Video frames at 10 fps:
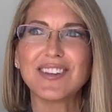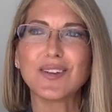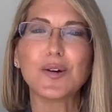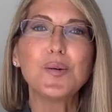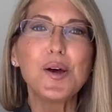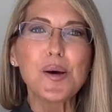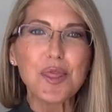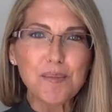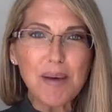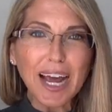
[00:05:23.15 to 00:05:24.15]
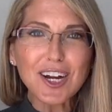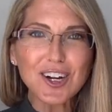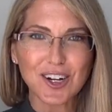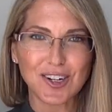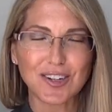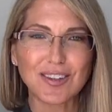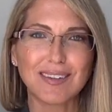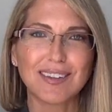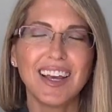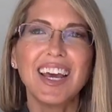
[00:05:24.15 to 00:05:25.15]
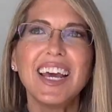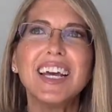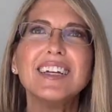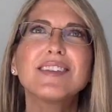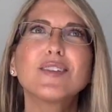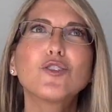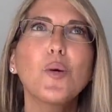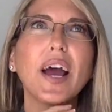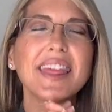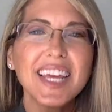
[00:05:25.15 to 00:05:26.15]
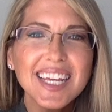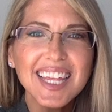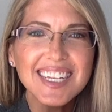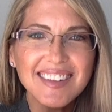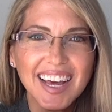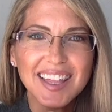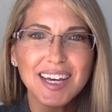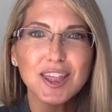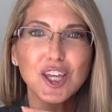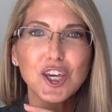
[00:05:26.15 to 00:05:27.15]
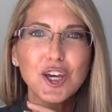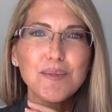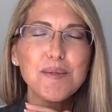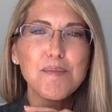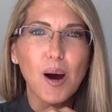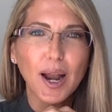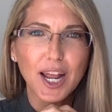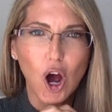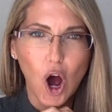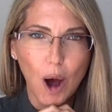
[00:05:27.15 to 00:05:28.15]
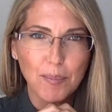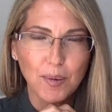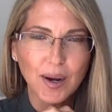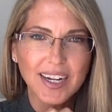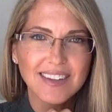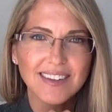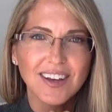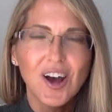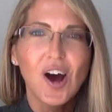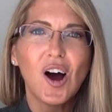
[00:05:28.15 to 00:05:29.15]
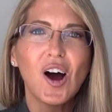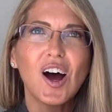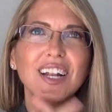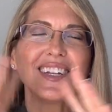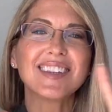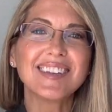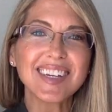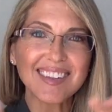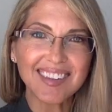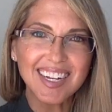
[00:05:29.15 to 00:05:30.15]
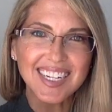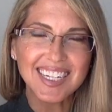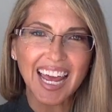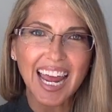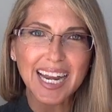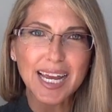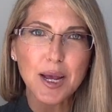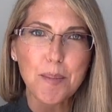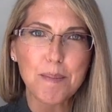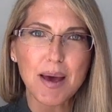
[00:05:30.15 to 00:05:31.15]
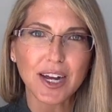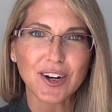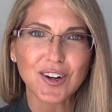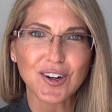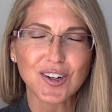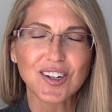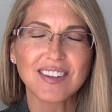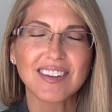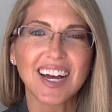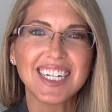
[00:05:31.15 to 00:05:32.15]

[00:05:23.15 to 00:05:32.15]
So the megahertz so I think they say that the human body operates on 60 to 80 megahertz.